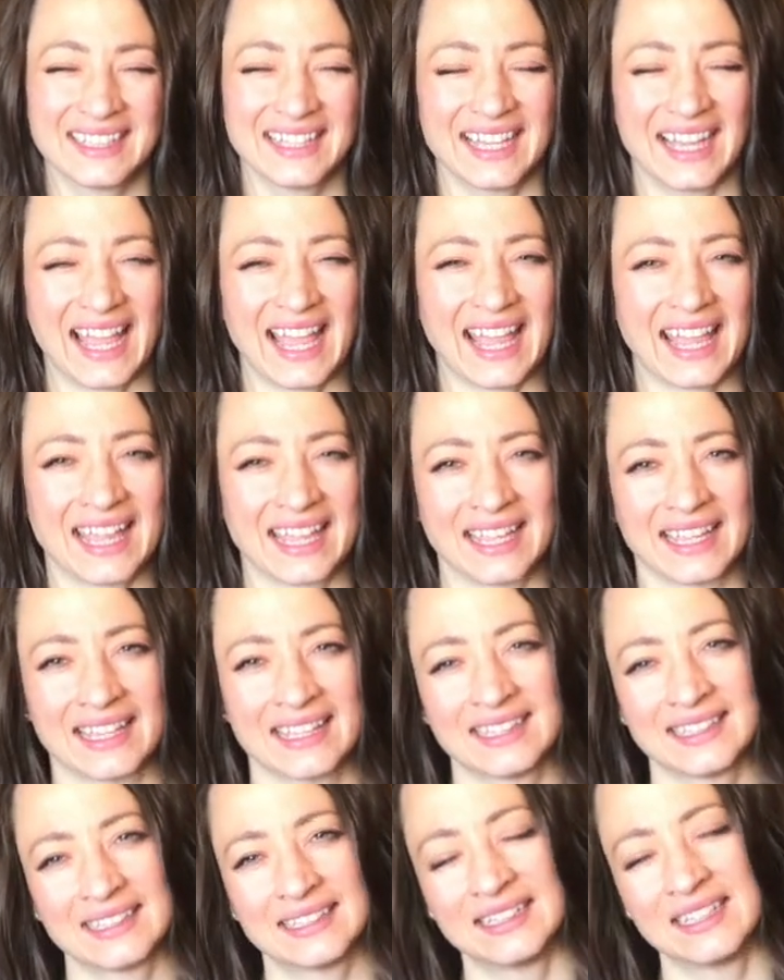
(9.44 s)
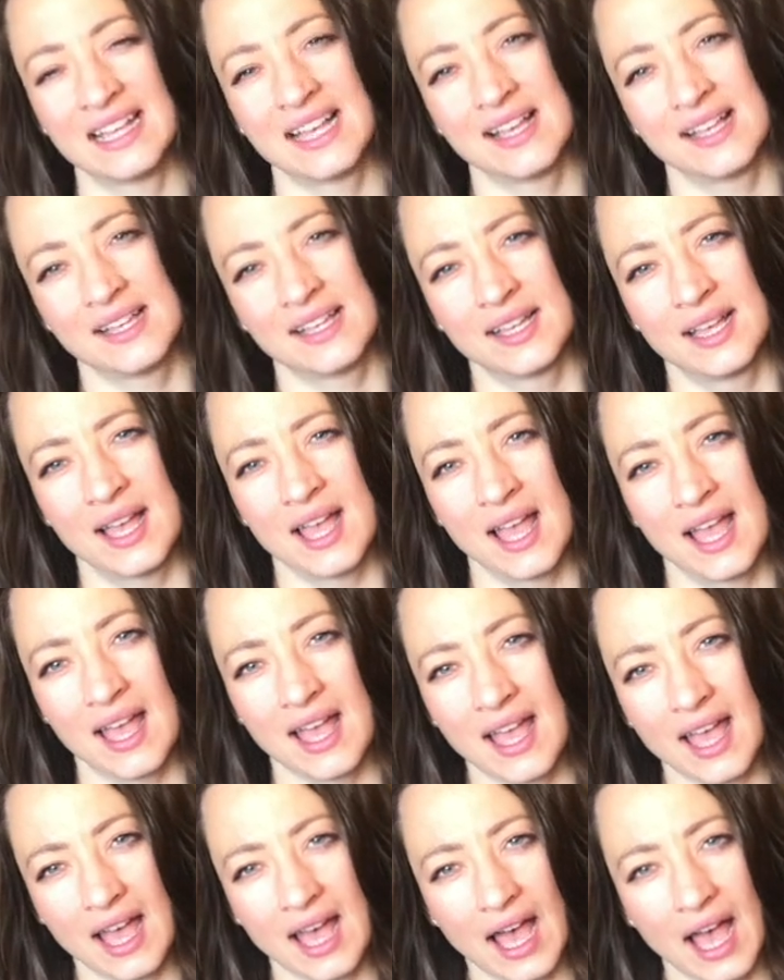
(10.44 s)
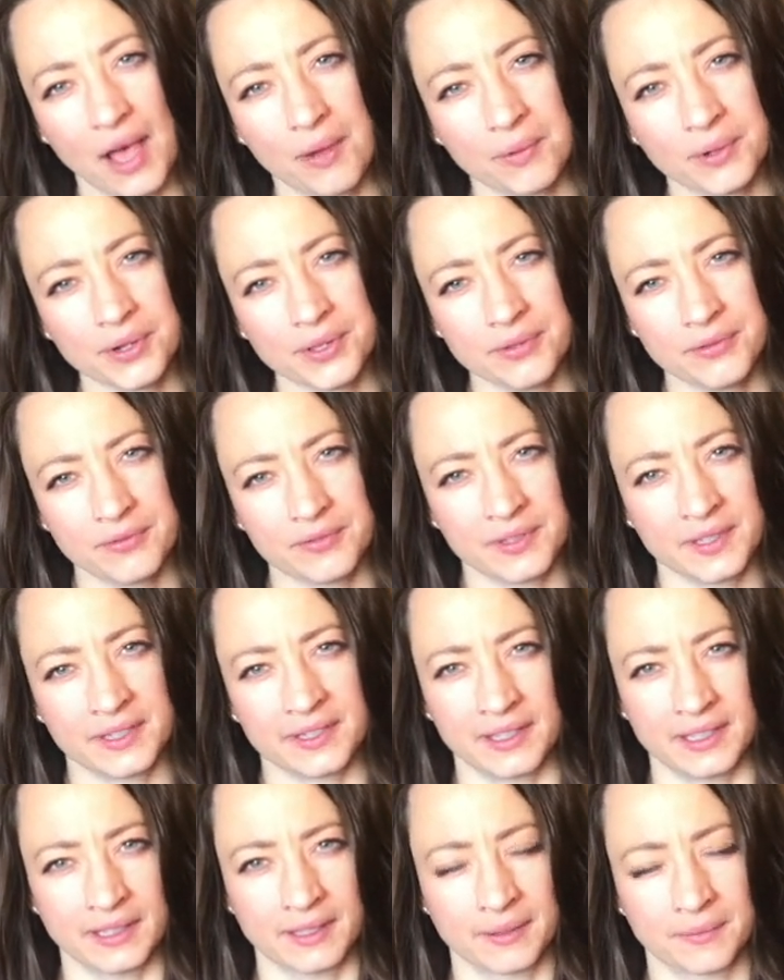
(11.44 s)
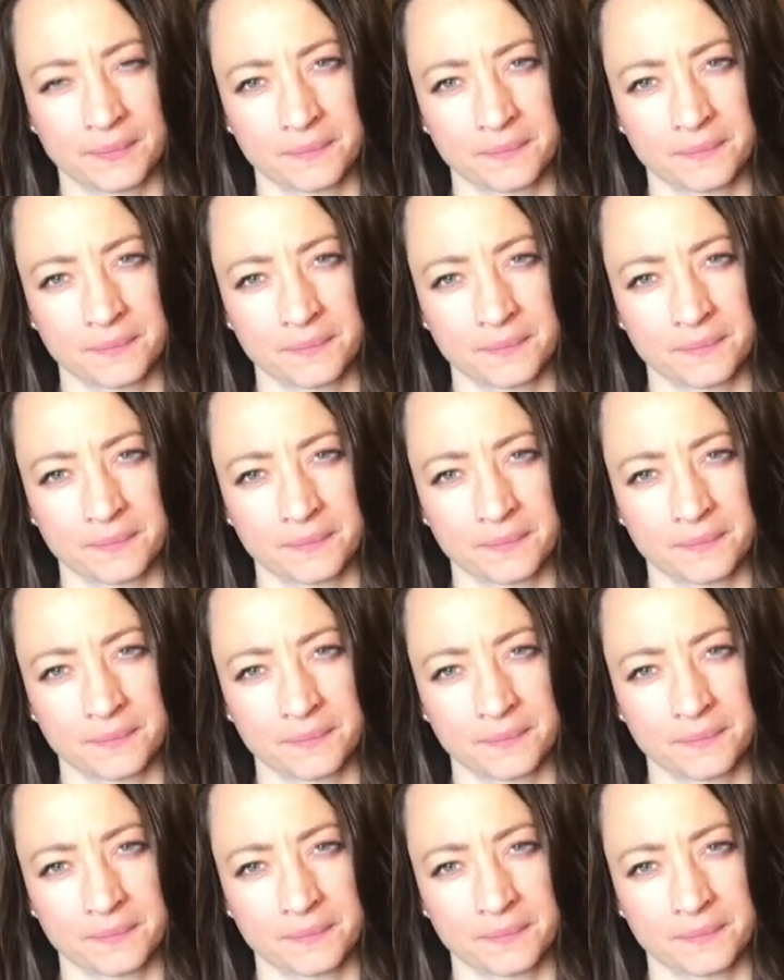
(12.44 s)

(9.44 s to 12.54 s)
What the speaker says: Hey, how are you feeling?